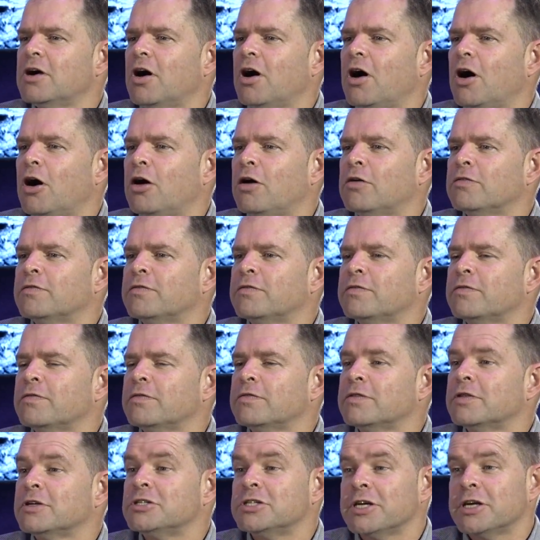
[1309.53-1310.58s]
of
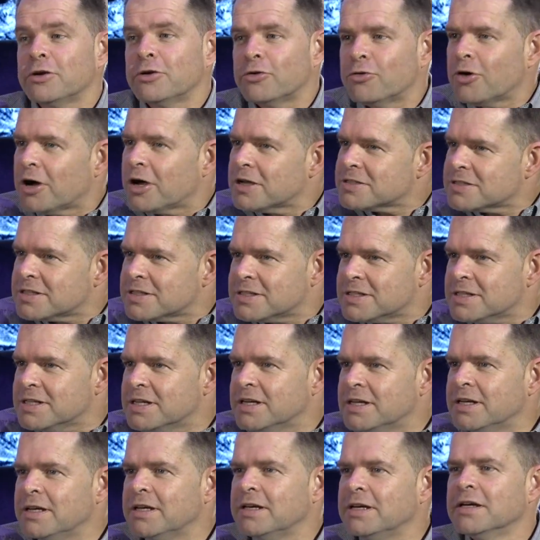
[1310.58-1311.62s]
the
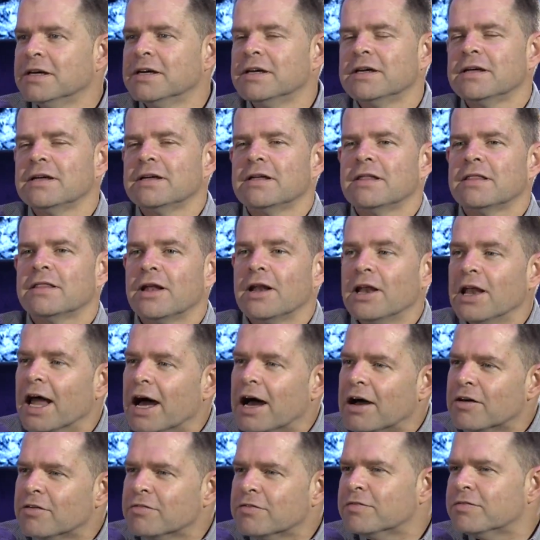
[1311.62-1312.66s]
generosity, the
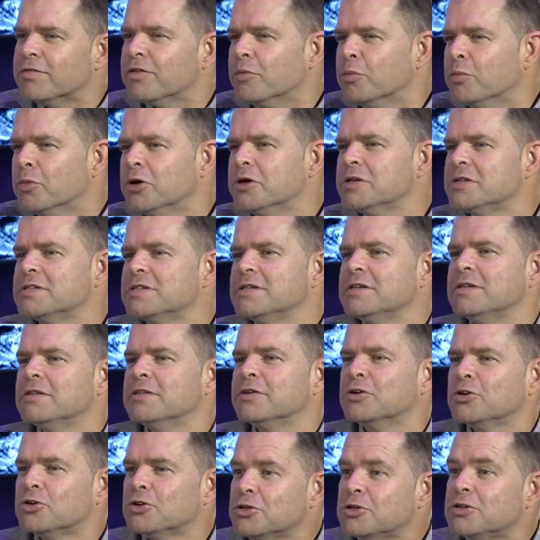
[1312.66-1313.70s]
love, the mercy,
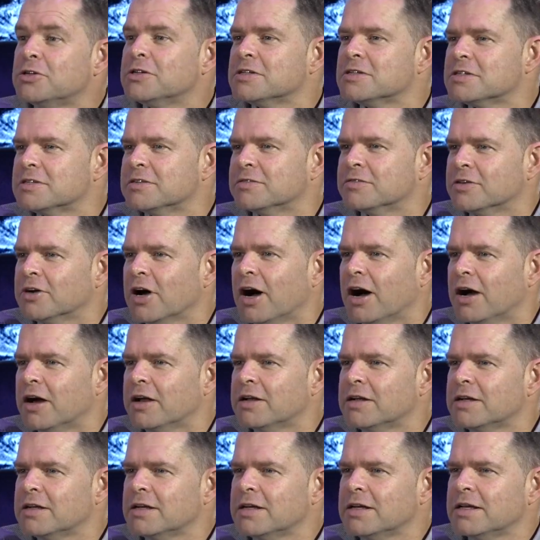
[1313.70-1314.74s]
the goodness of
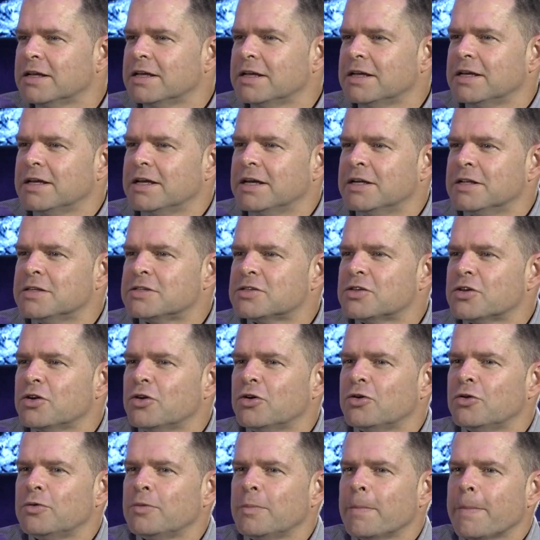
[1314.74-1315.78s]
God. And
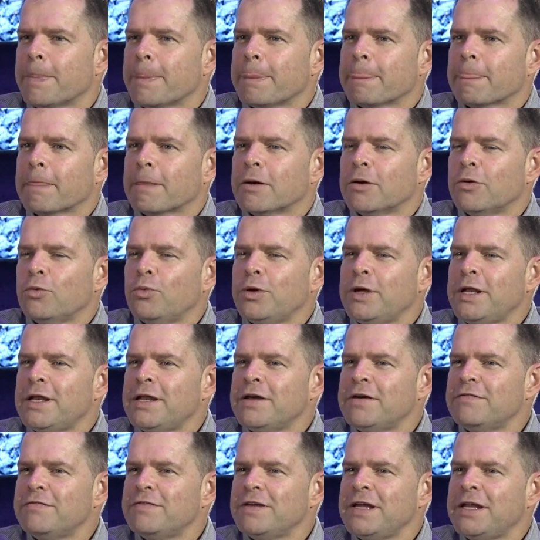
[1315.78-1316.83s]
so we
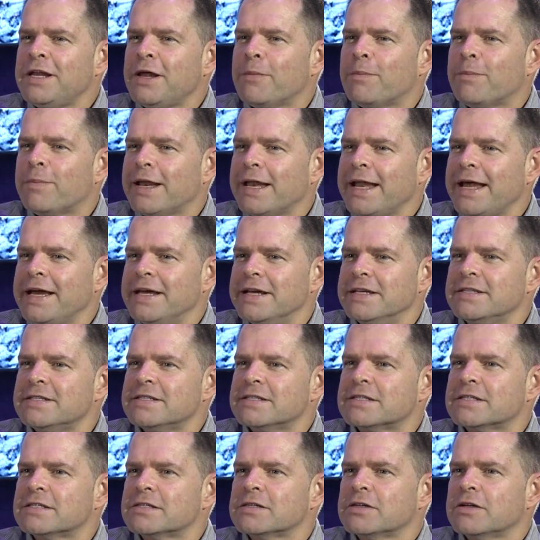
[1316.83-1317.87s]
live in a
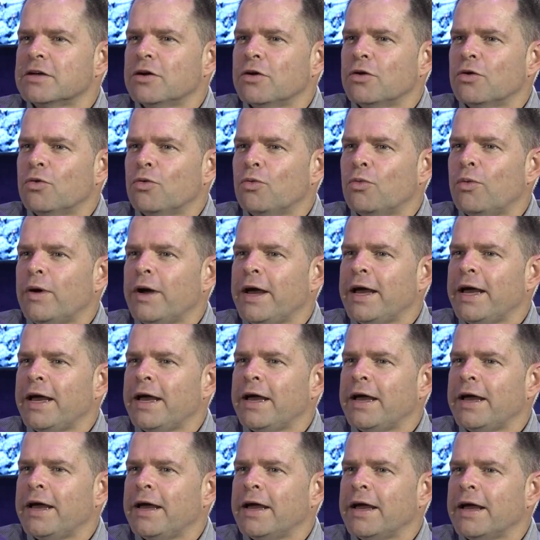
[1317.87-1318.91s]
place
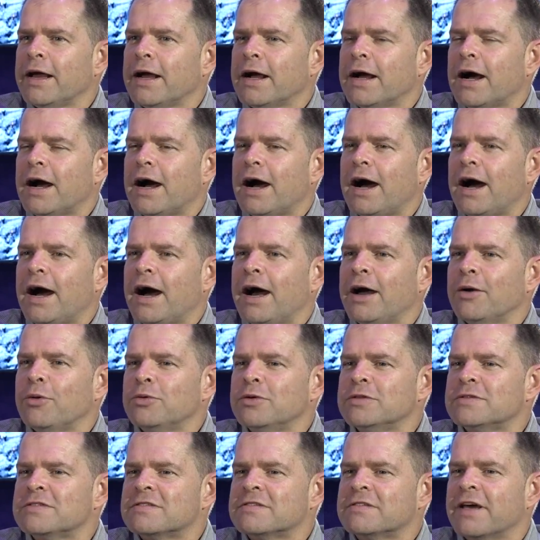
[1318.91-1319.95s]
where I
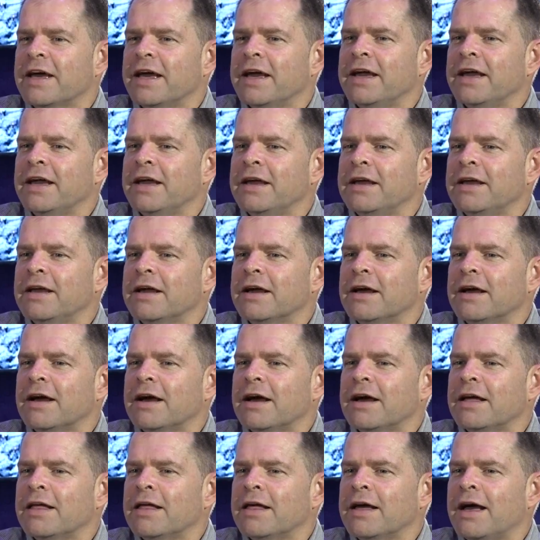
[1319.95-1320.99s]
would say
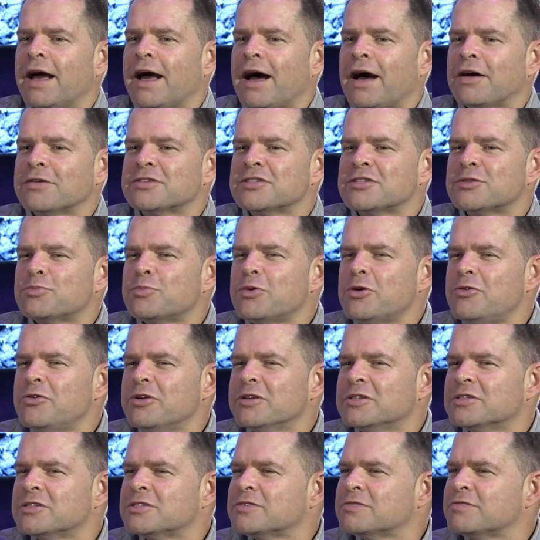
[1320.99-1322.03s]
our
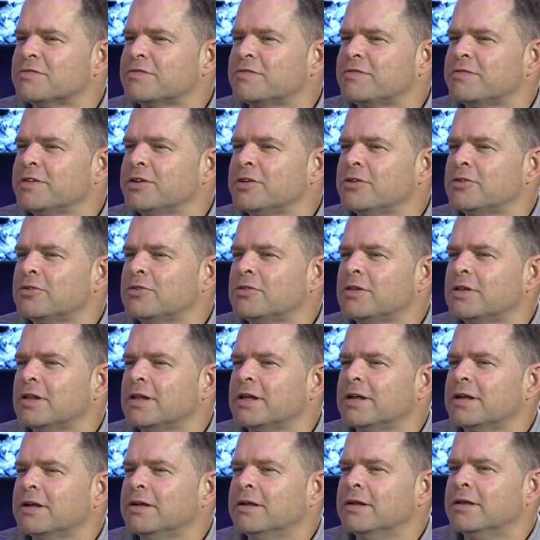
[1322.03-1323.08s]
spirits feel
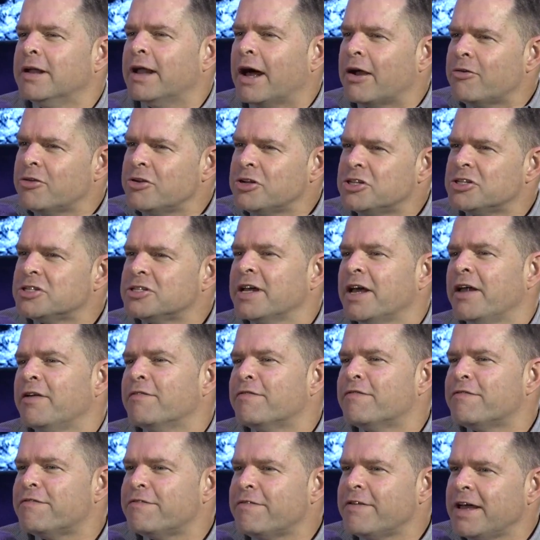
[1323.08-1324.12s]
nourished and
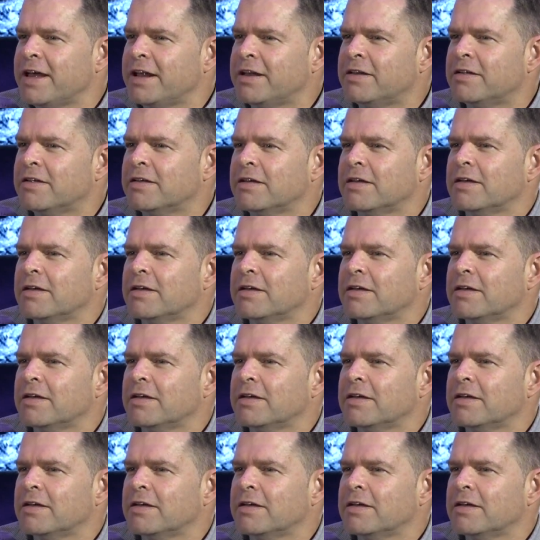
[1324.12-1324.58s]
fed